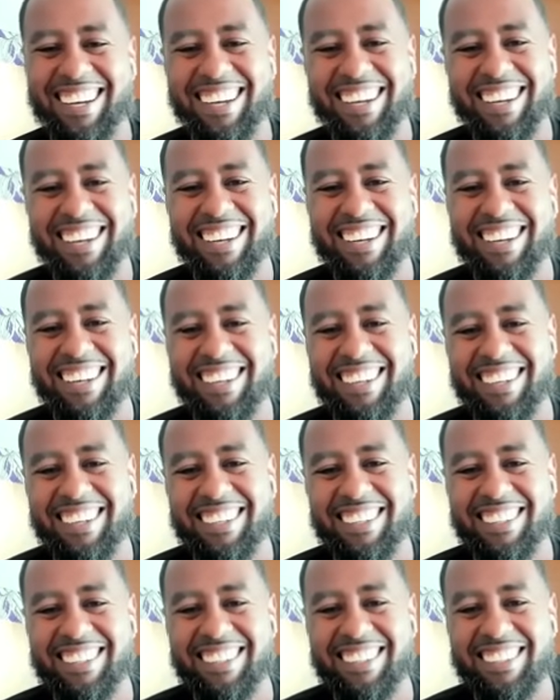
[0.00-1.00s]

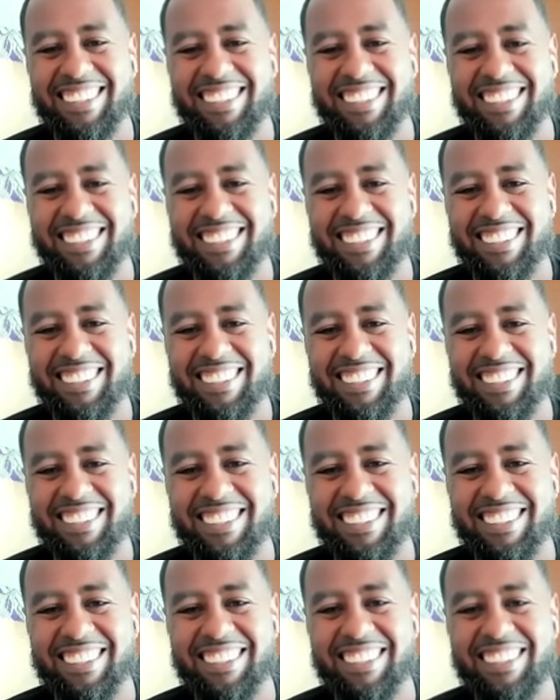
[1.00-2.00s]

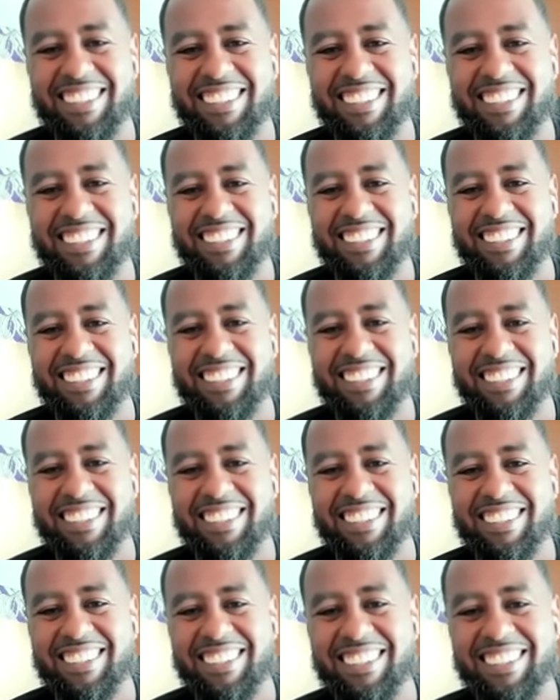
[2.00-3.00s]

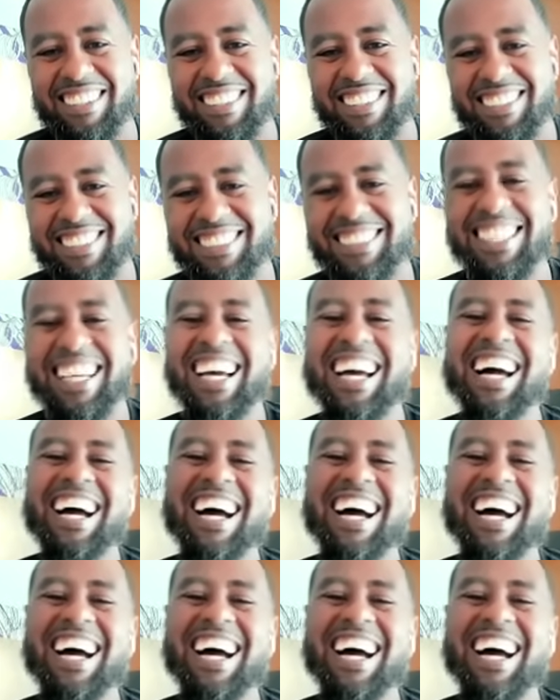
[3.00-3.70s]
The person shown says nothing.